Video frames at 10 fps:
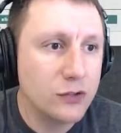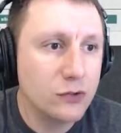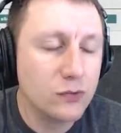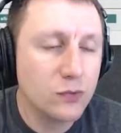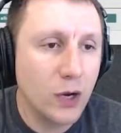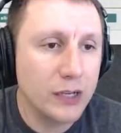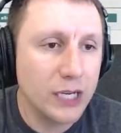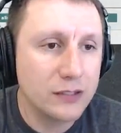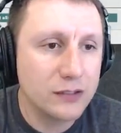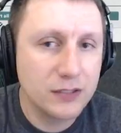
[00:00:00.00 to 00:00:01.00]
to
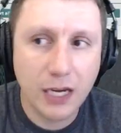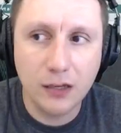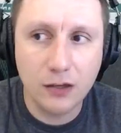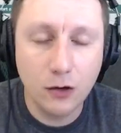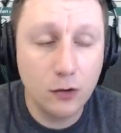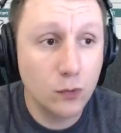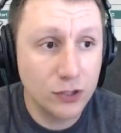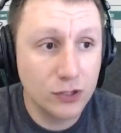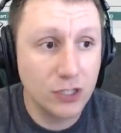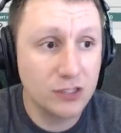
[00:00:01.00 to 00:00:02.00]
run a second node, which